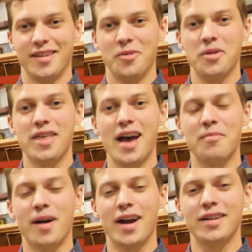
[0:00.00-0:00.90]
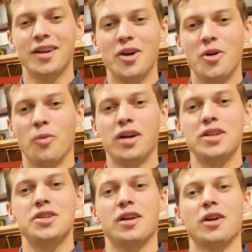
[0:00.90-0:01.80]
With that in mind, we're going to
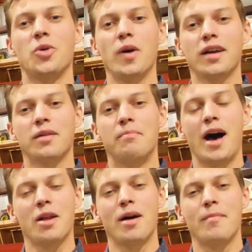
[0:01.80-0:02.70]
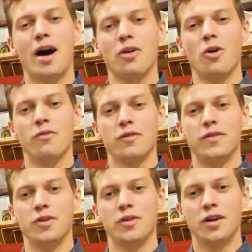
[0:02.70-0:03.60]
share a quick model-by-model
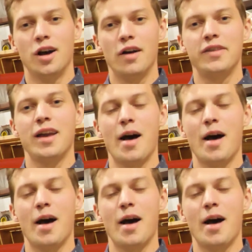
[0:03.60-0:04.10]
overview of the